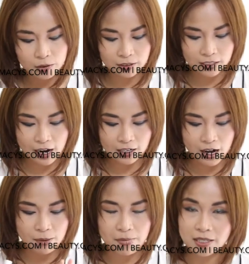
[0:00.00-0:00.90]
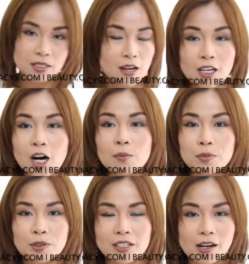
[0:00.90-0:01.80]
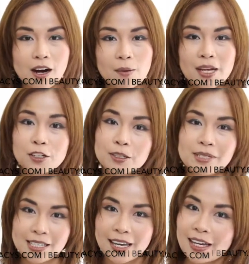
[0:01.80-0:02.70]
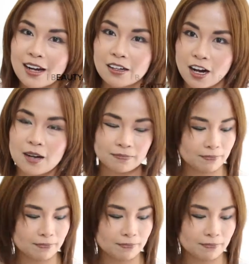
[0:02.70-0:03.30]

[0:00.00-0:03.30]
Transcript: Ulta.com, Macy's.com, Beauty.com, and UrbanDecay.com.